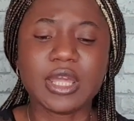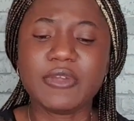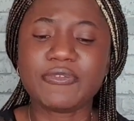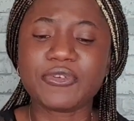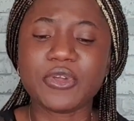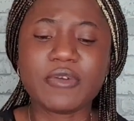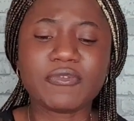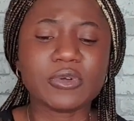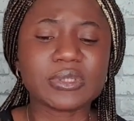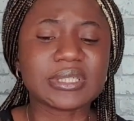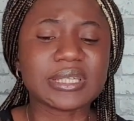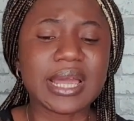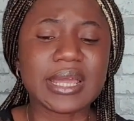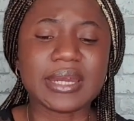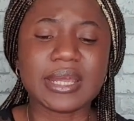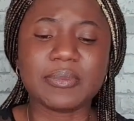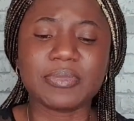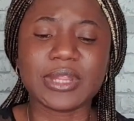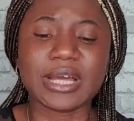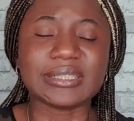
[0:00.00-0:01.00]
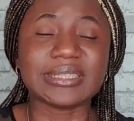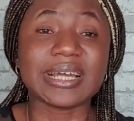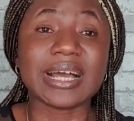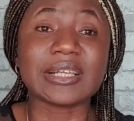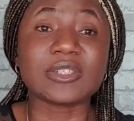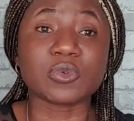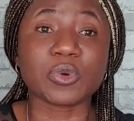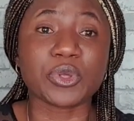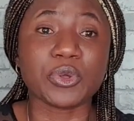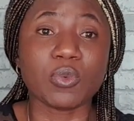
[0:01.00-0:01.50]
if you even tell them that
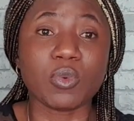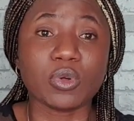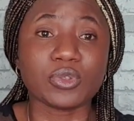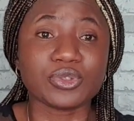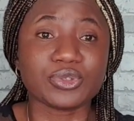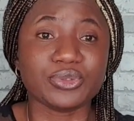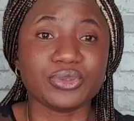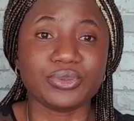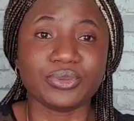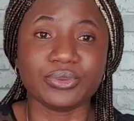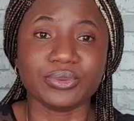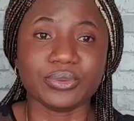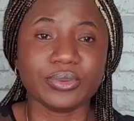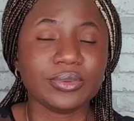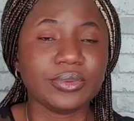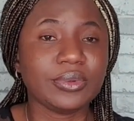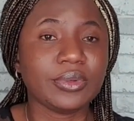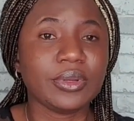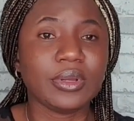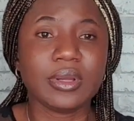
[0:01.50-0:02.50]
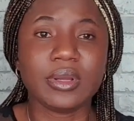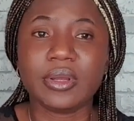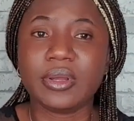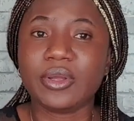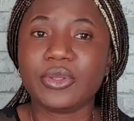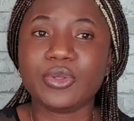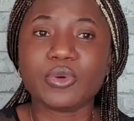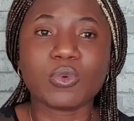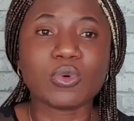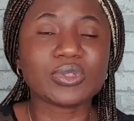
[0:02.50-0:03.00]
that's what you want to do,
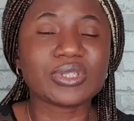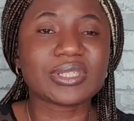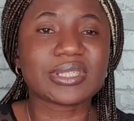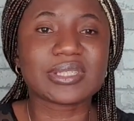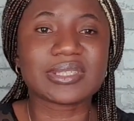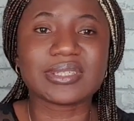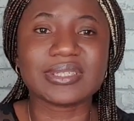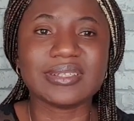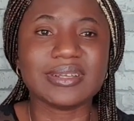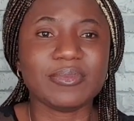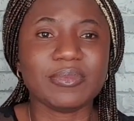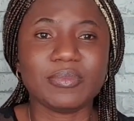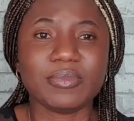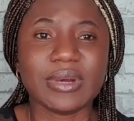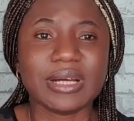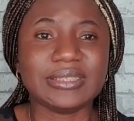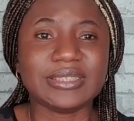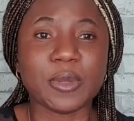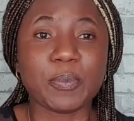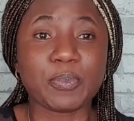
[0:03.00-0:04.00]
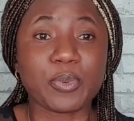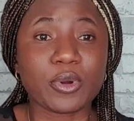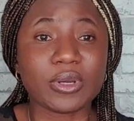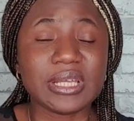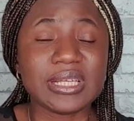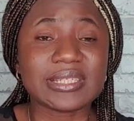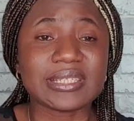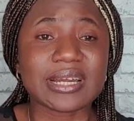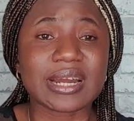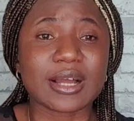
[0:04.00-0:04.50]
you won't, the
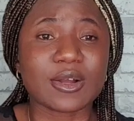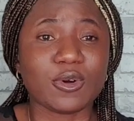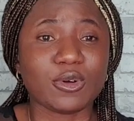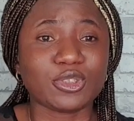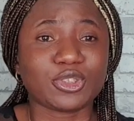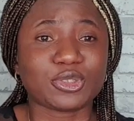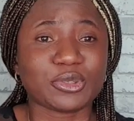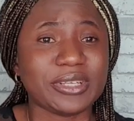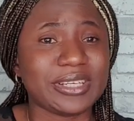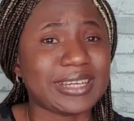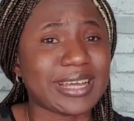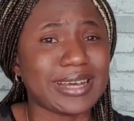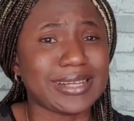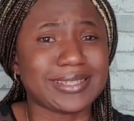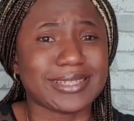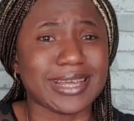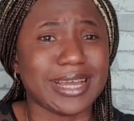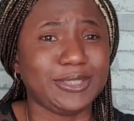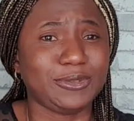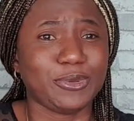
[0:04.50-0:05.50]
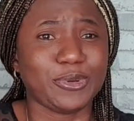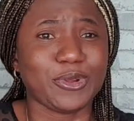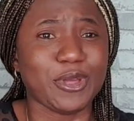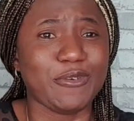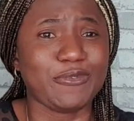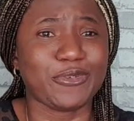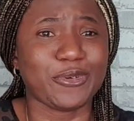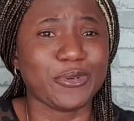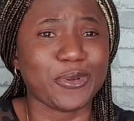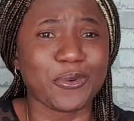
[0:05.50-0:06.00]
police that are controlling outside will not
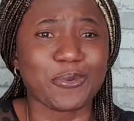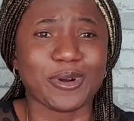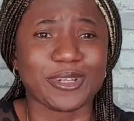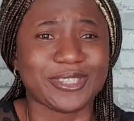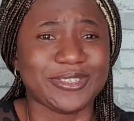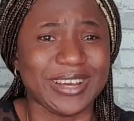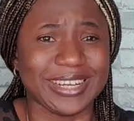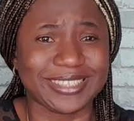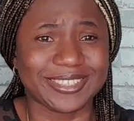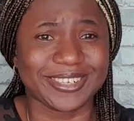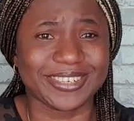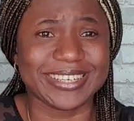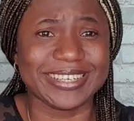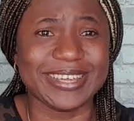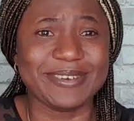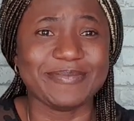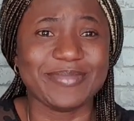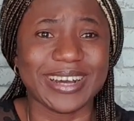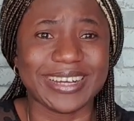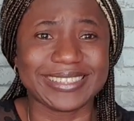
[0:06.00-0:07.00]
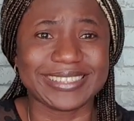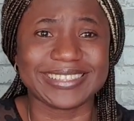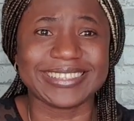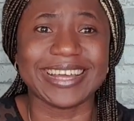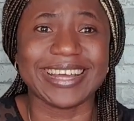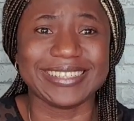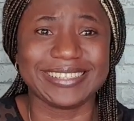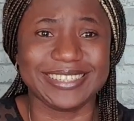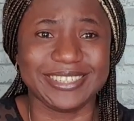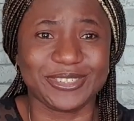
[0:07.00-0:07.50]
even know what you are talking about.
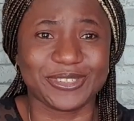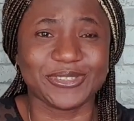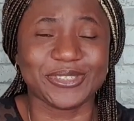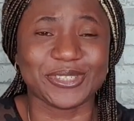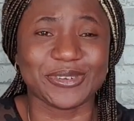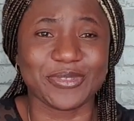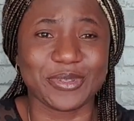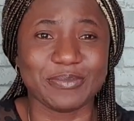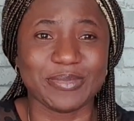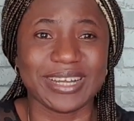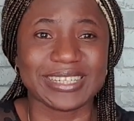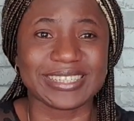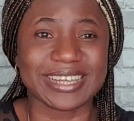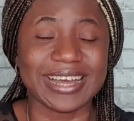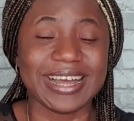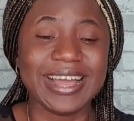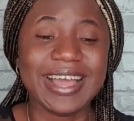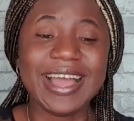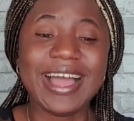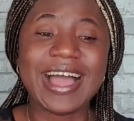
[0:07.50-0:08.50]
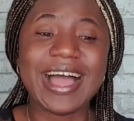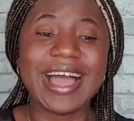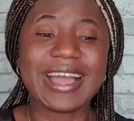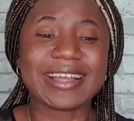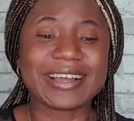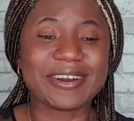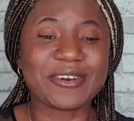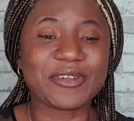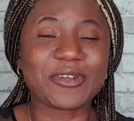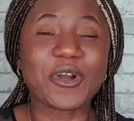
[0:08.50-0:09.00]
That's the truth of the matter.
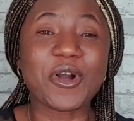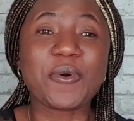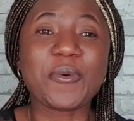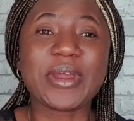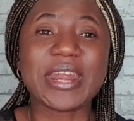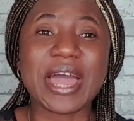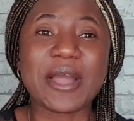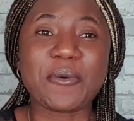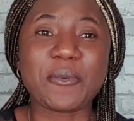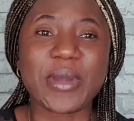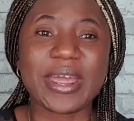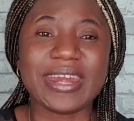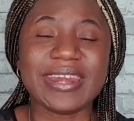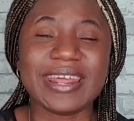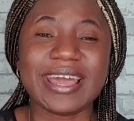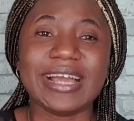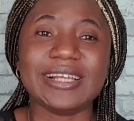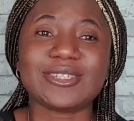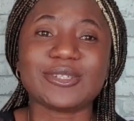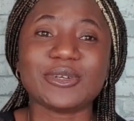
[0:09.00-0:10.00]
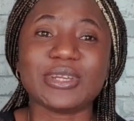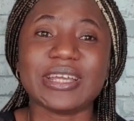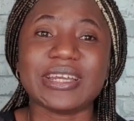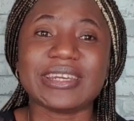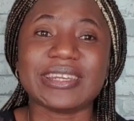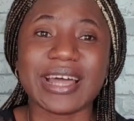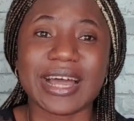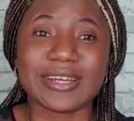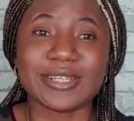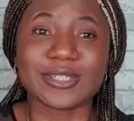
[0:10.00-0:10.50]
I can recall when I went there, I told
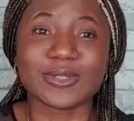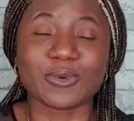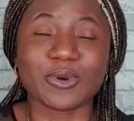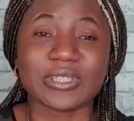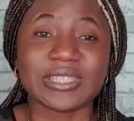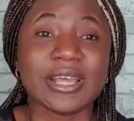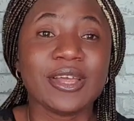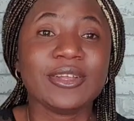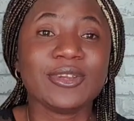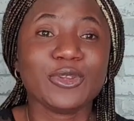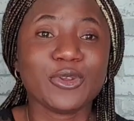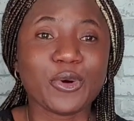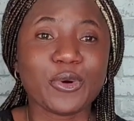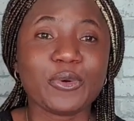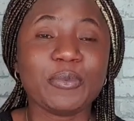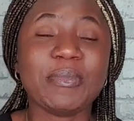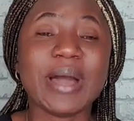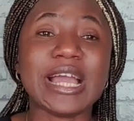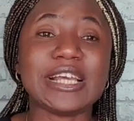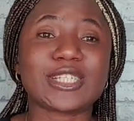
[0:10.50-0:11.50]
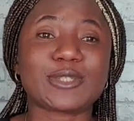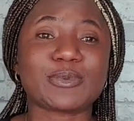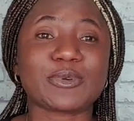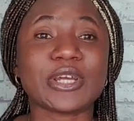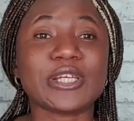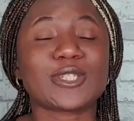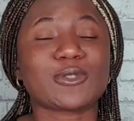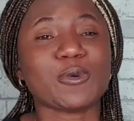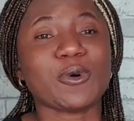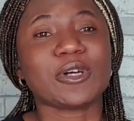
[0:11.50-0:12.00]
them that is what, no, my
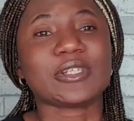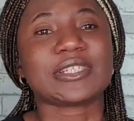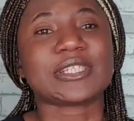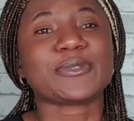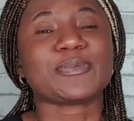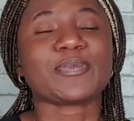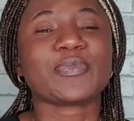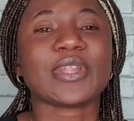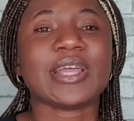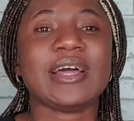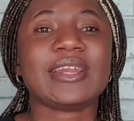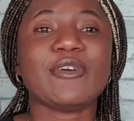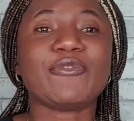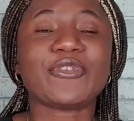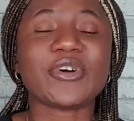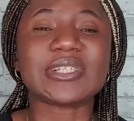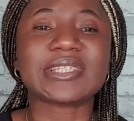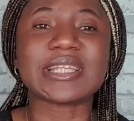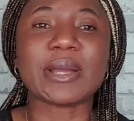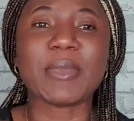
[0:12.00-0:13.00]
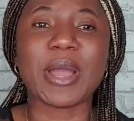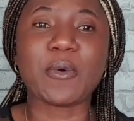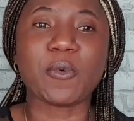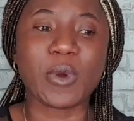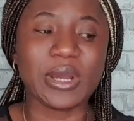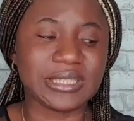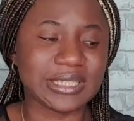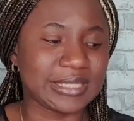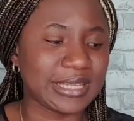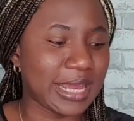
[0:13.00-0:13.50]
experience was, the first time I
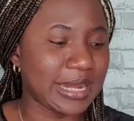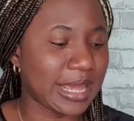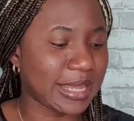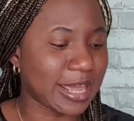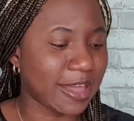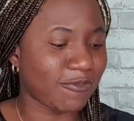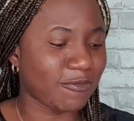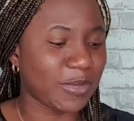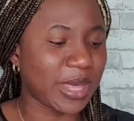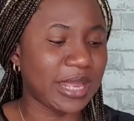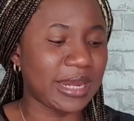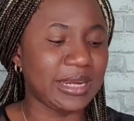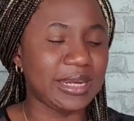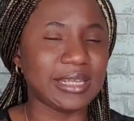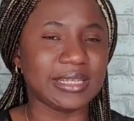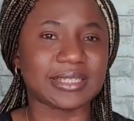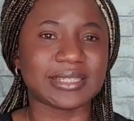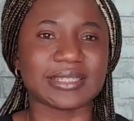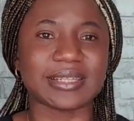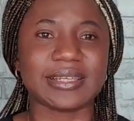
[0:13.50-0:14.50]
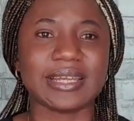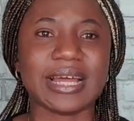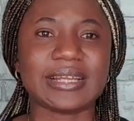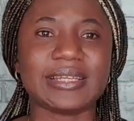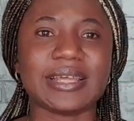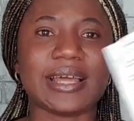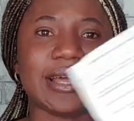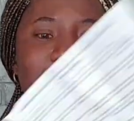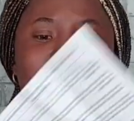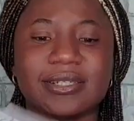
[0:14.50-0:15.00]
went there, they gave me a list.
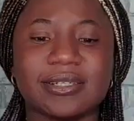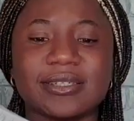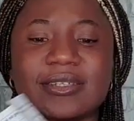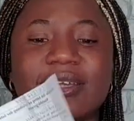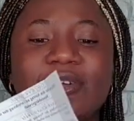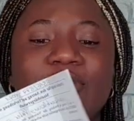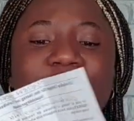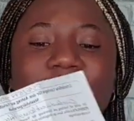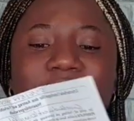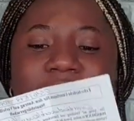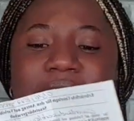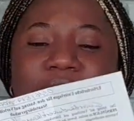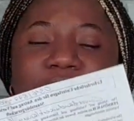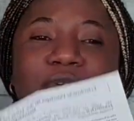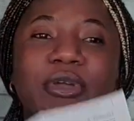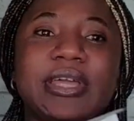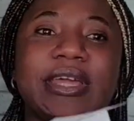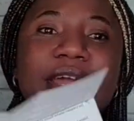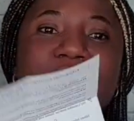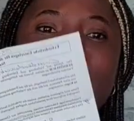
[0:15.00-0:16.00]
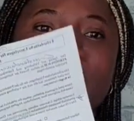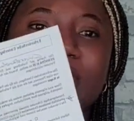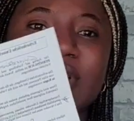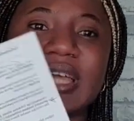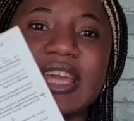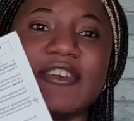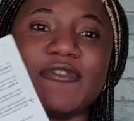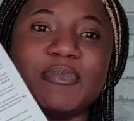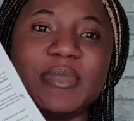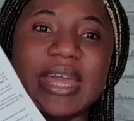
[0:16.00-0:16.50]

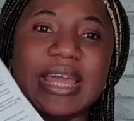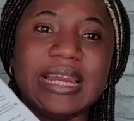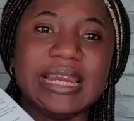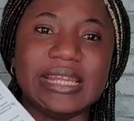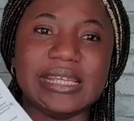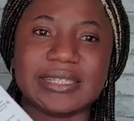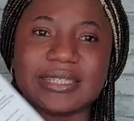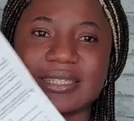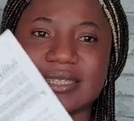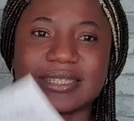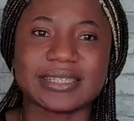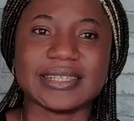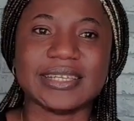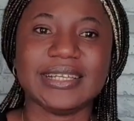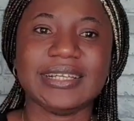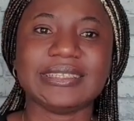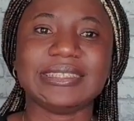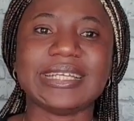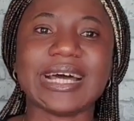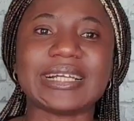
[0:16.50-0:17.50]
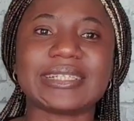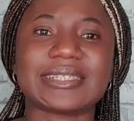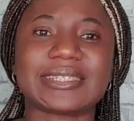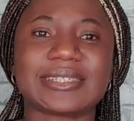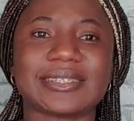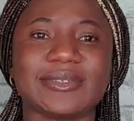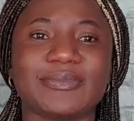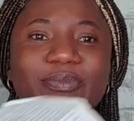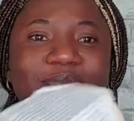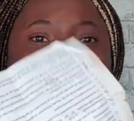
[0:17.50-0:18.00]
Landesregierung gave me a list that
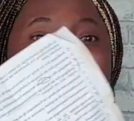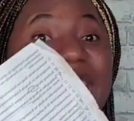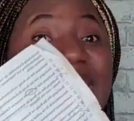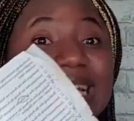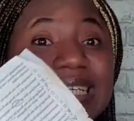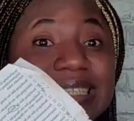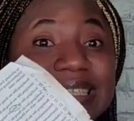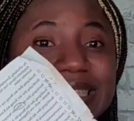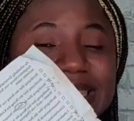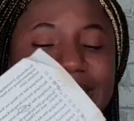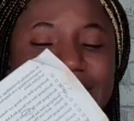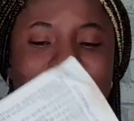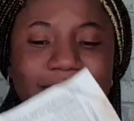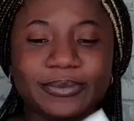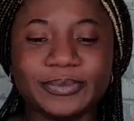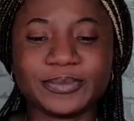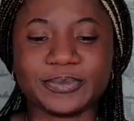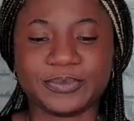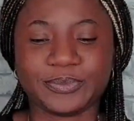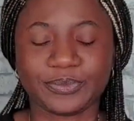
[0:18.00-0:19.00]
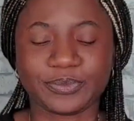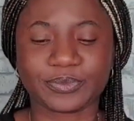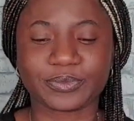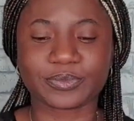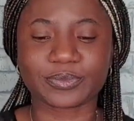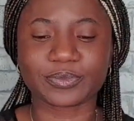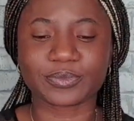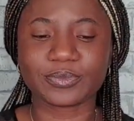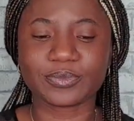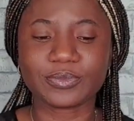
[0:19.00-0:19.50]
I need
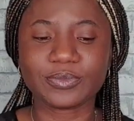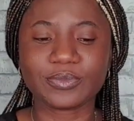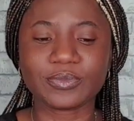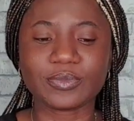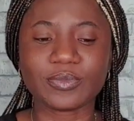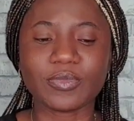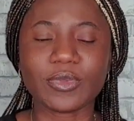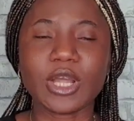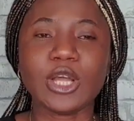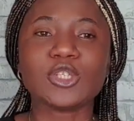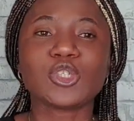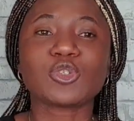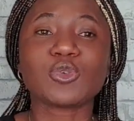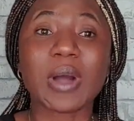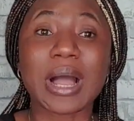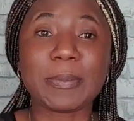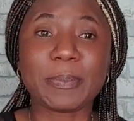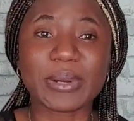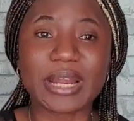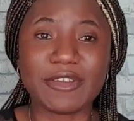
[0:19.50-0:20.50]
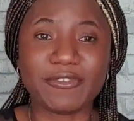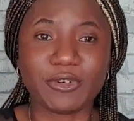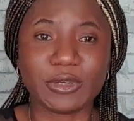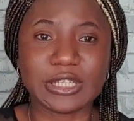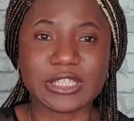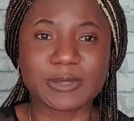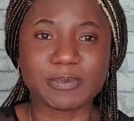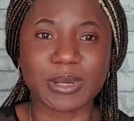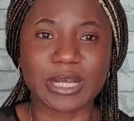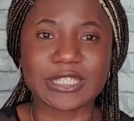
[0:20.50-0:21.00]
to apply for
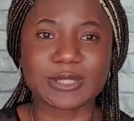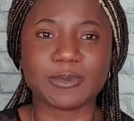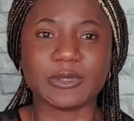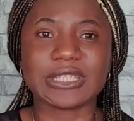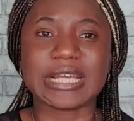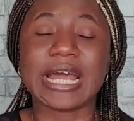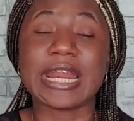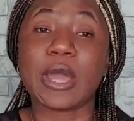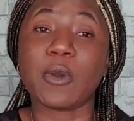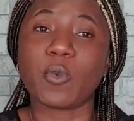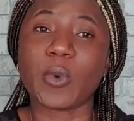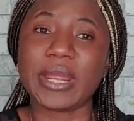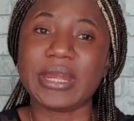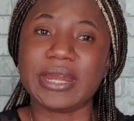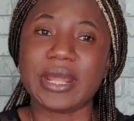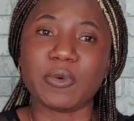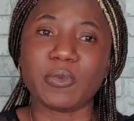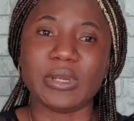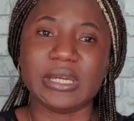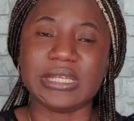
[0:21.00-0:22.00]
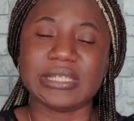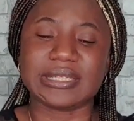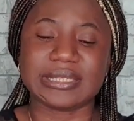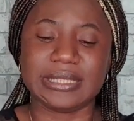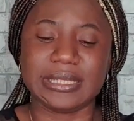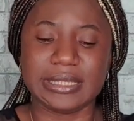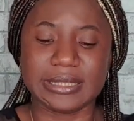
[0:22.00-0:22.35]
this passport. And I went there with this